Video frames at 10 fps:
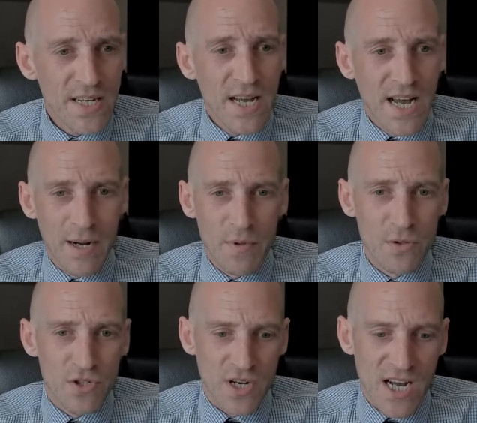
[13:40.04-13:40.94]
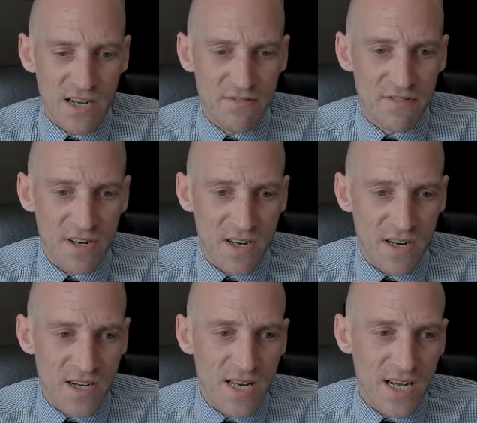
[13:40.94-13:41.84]
And we also have
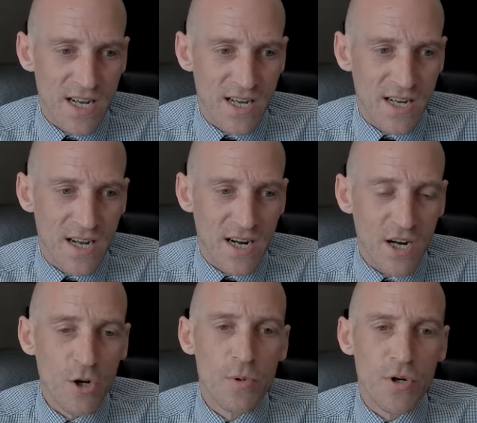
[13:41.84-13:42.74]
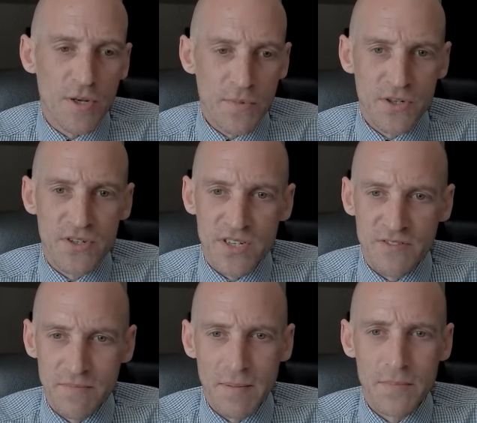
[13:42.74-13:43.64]
a global community
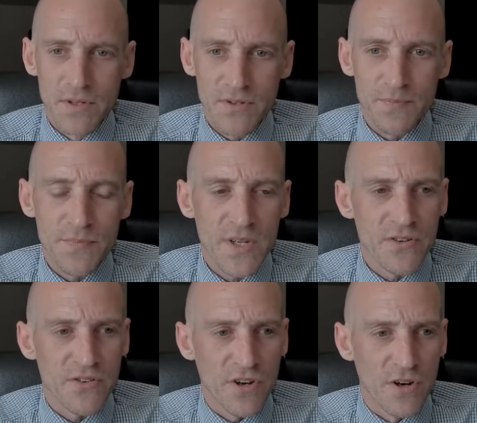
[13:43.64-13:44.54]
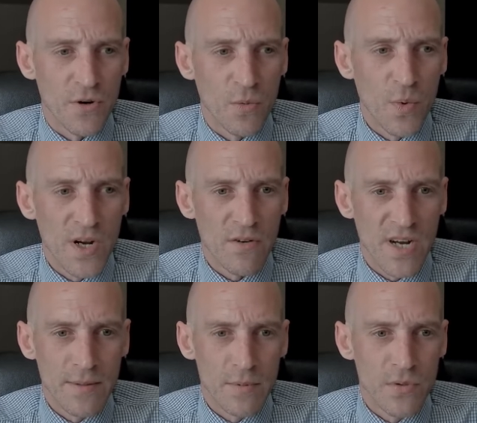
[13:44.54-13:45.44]
of members. So we are
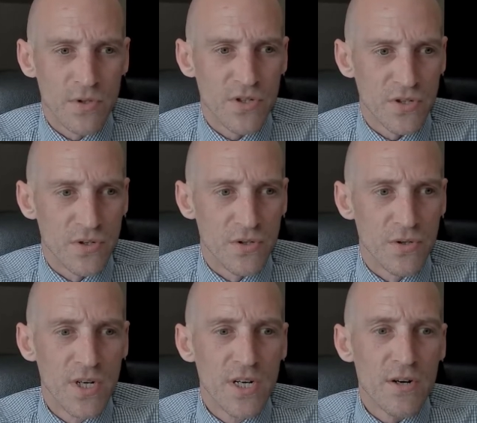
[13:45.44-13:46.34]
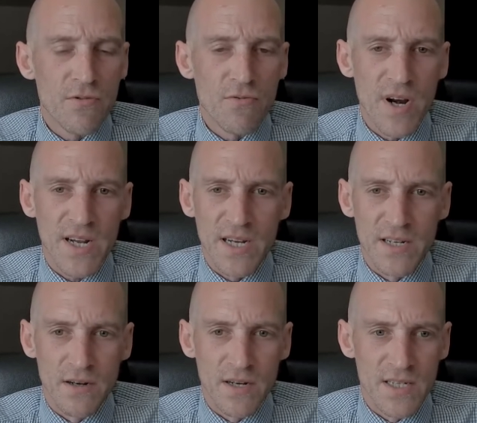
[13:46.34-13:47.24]
able to
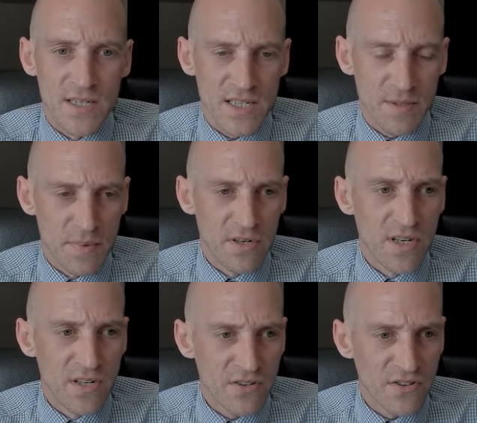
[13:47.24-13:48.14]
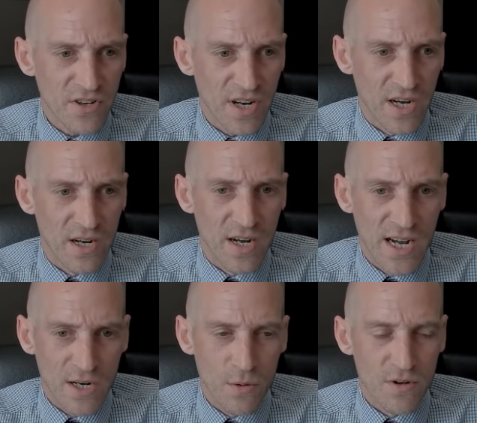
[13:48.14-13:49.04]
recognize experience
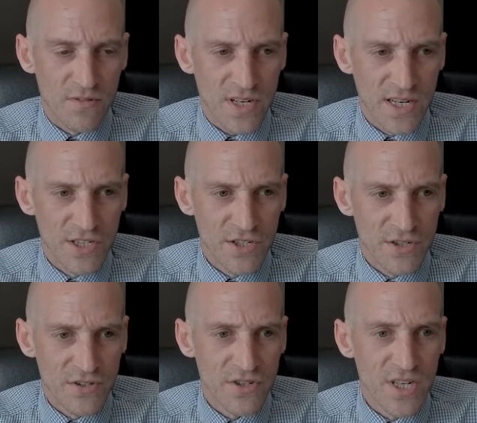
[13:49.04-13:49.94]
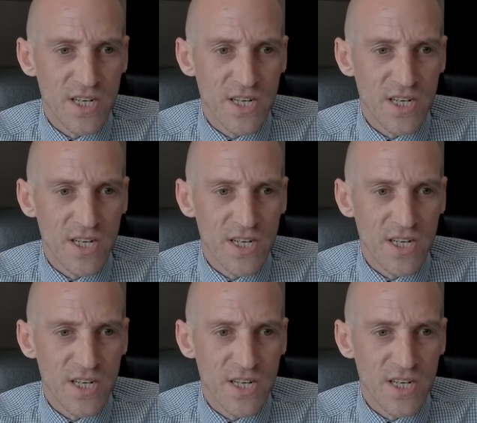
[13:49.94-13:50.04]
and qualifications